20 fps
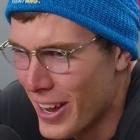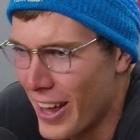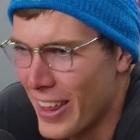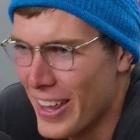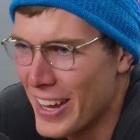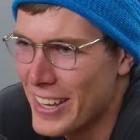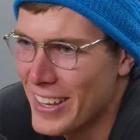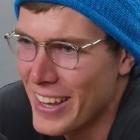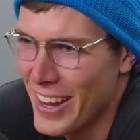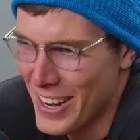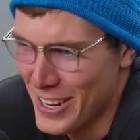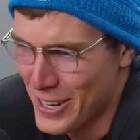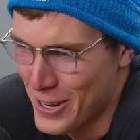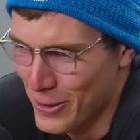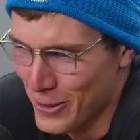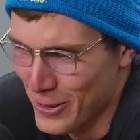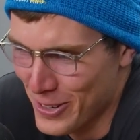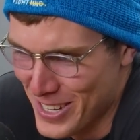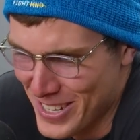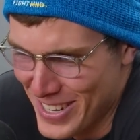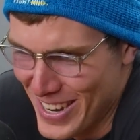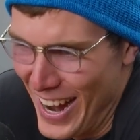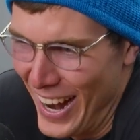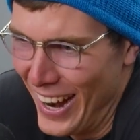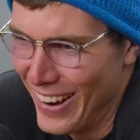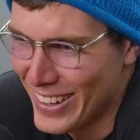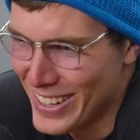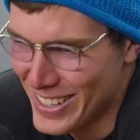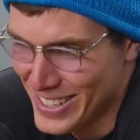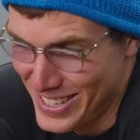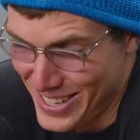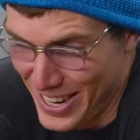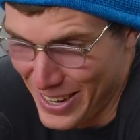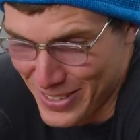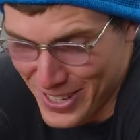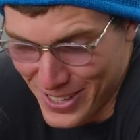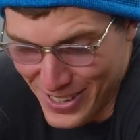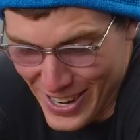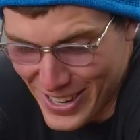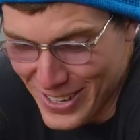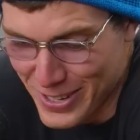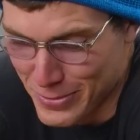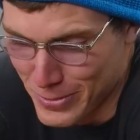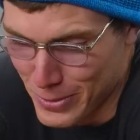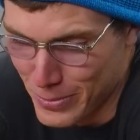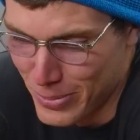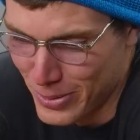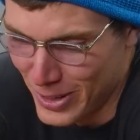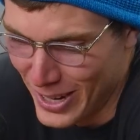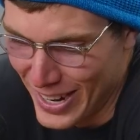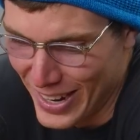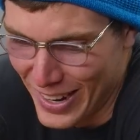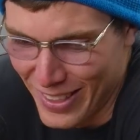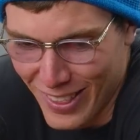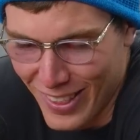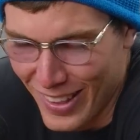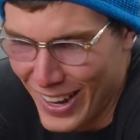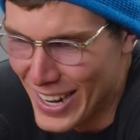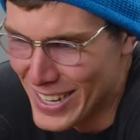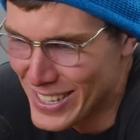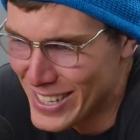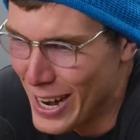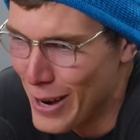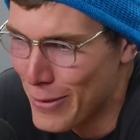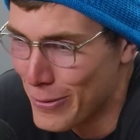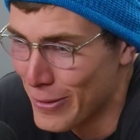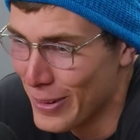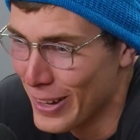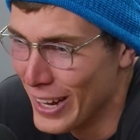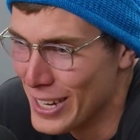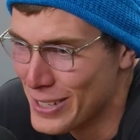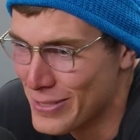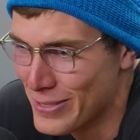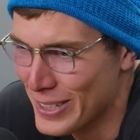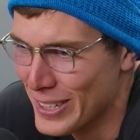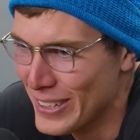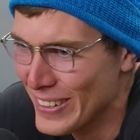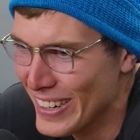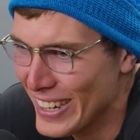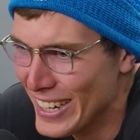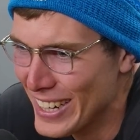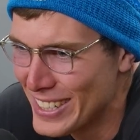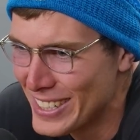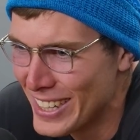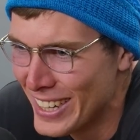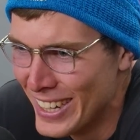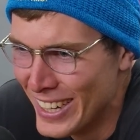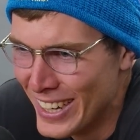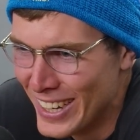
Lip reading: I think Kane Cornes now, because Tim Taranto's been playing lights out for the last few weeks.